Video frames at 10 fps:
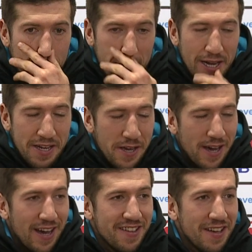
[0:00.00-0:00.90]

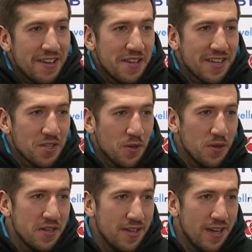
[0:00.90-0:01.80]
Yeah, I think
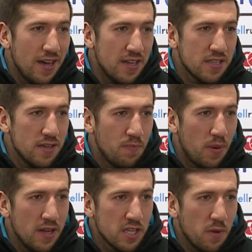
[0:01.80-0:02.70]
so. Yeah, as a
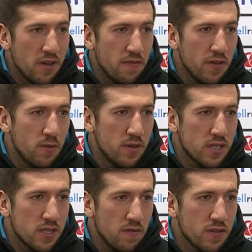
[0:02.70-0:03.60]
player's point of view,
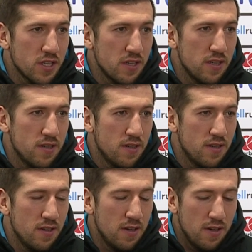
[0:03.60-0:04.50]
it's obviously
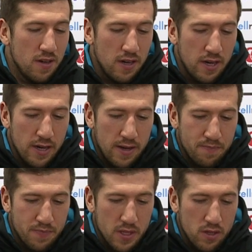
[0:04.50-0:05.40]

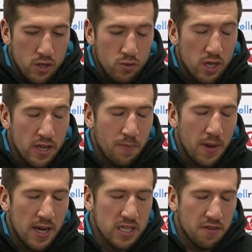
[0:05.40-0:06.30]
usually in the
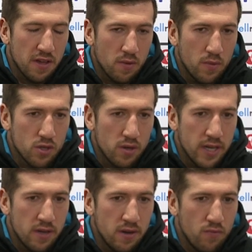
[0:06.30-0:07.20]
past, I think we try
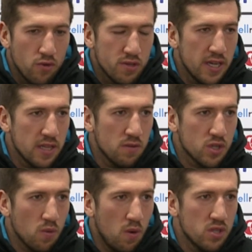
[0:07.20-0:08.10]
and rotate those
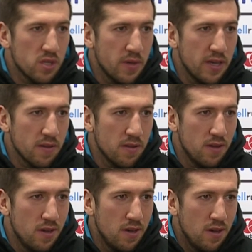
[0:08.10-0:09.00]
squads a bit
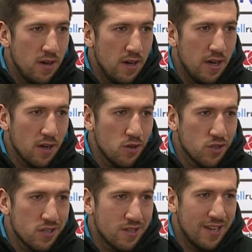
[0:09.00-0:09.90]

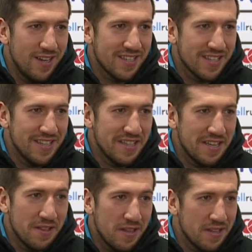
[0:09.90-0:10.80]
because
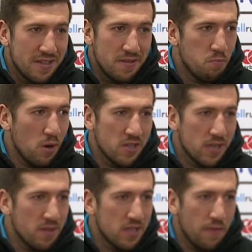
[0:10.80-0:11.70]
they're probably
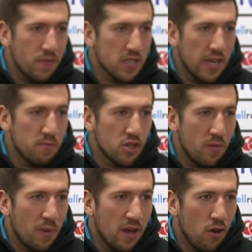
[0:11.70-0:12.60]
some of the toughest games you're
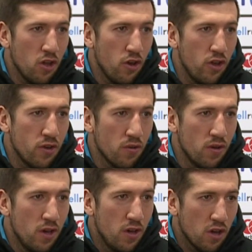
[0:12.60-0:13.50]
going to play all year, and you've
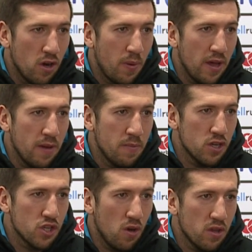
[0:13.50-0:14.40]
got to play them in
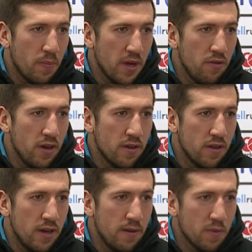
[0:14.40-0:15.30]
a shorter period
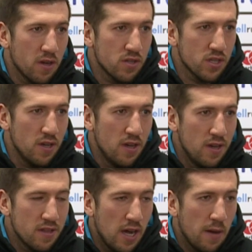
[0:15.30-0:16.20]
because
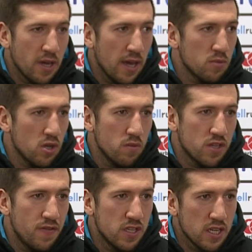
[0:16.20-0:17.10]
derby games are
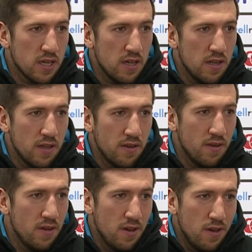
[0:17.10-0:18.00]
always physical, and
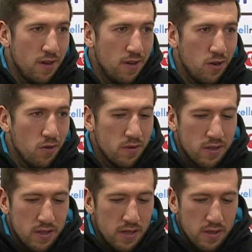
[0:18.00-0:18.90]

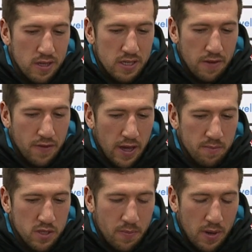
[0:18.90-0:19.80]
they're tough
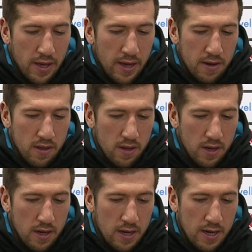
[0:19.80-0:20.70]
games to play in.
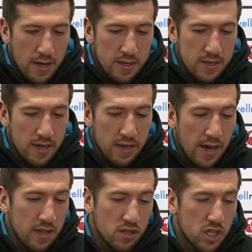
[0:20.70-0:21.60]

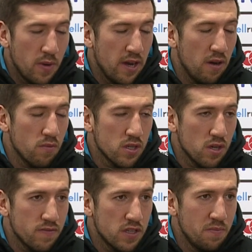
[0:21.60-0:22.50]
To spread out is
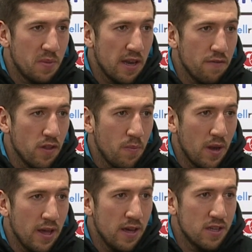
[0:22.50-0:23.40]
obviously better for the
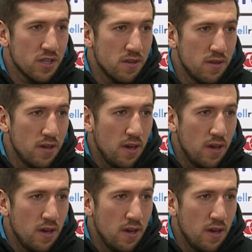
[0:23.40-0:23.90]
players and